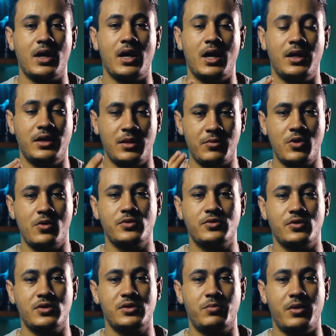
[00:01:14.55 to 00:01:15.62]
And I'm going to
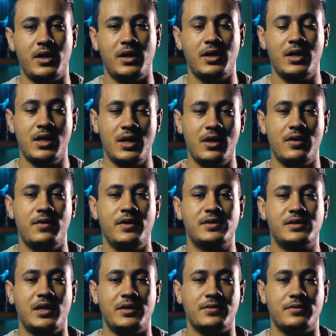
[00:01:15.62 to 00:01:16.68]
explain
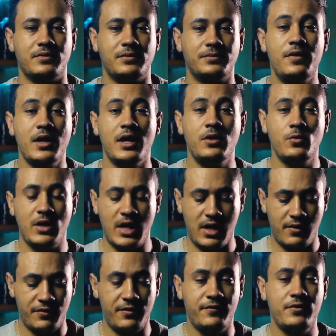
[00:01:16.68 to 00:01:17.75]
this later. Then we
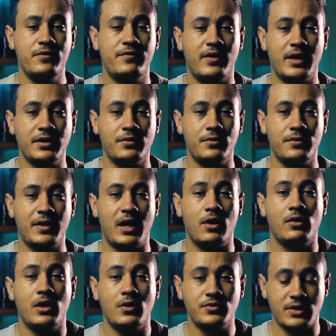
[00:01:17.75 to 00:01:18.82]
have the viewfinder that
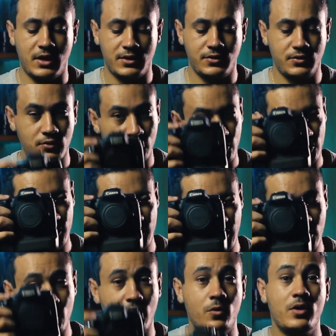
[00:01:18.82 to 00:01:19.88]
allows us to see
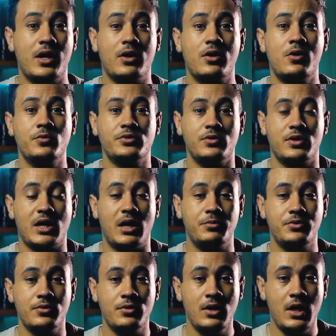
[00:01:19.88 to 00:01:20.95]
what we are going to
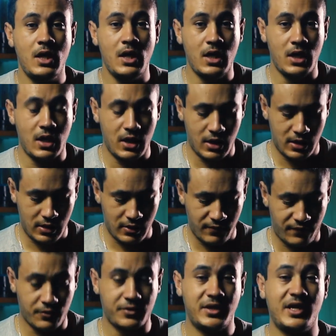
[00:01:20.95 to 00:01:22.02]
capture.
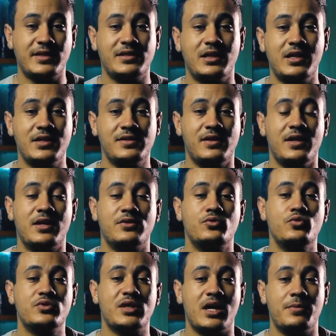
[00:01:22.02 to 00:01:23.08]
For DSLRs, there are
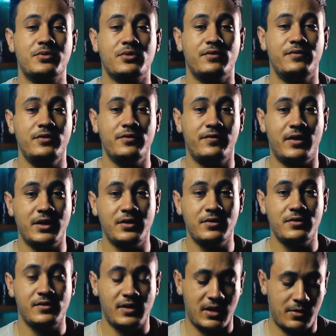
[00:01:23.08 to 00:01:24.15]
two types of
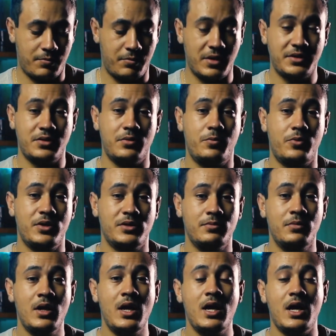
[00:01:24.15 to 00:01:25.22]
viewfinders. There are punter prism
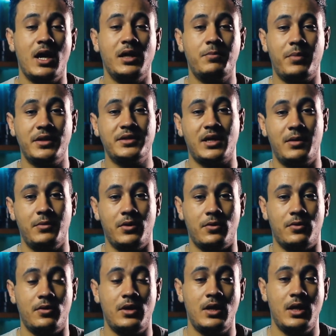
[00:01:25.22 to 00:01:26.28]
and
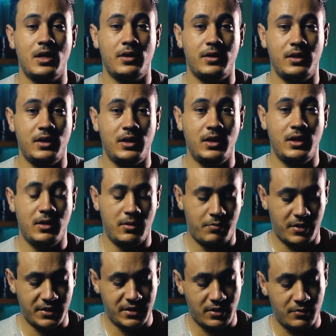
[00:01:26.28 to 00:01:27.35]
pentamirror. The
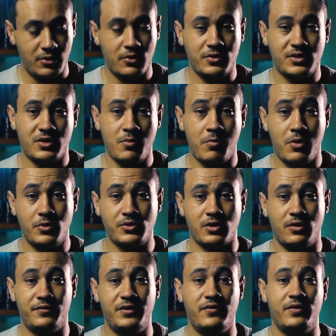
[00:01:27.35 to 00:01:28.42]
pentamirror is composed
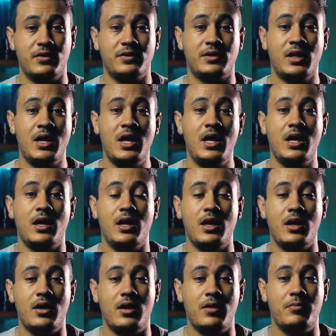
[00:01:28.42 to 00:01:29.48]
of different
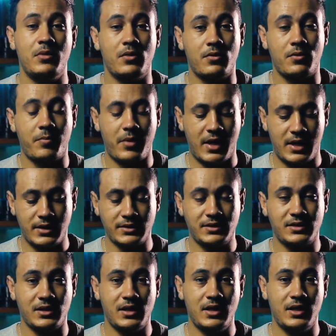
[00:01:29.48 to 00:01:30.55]
mirror
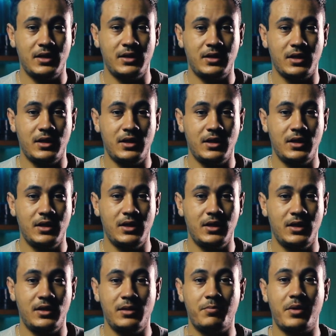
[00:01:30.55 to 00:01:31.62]
parts, and
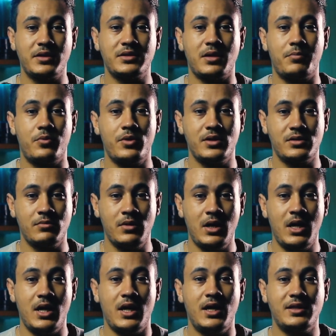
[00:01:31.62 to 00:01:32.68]
the pentaprism
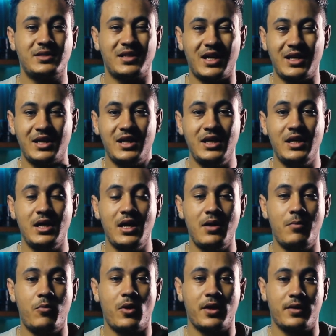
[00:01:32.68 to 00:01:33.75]
is slightly
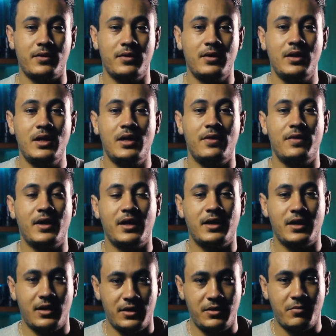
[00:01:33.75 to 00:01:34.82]
brighter than
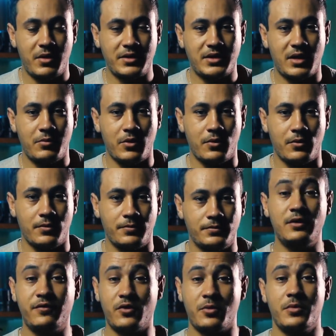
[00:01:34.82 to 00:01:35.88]
the pentamirror.
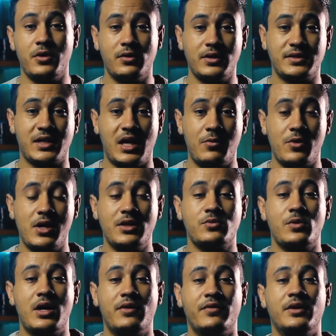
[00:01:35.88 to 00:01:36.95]
And for mirrorless cameras,
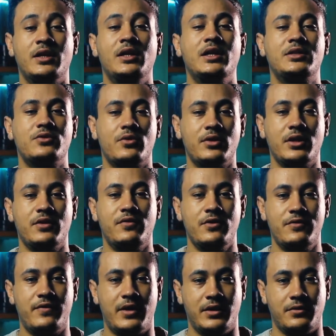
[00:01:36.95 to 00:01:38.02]
we have an electronic
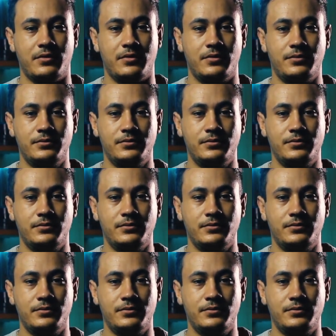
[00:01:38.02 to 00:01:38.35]
viewfinder.